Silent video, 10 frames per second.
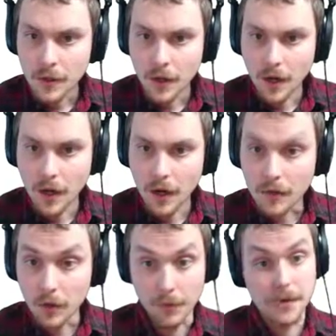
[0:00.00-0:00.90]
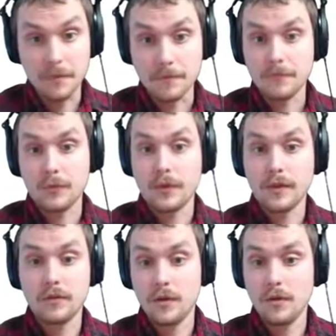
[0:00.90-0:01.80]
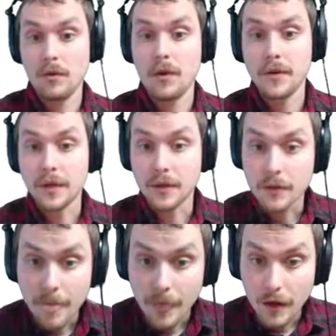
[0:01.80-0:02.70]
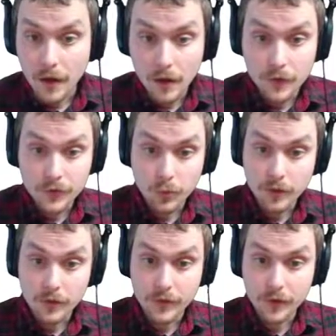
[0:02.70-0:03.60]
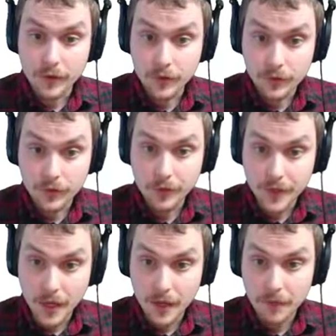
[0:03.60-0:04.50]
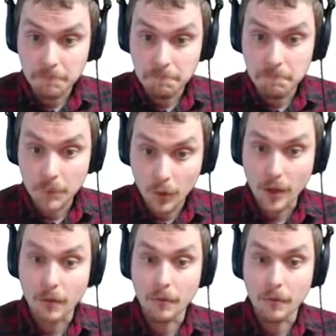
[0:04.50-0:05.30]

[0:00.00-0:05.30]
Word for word: Uh, no, we don't. So that's the URI we need. Uh, so we're going to send it the user, the data. Okay,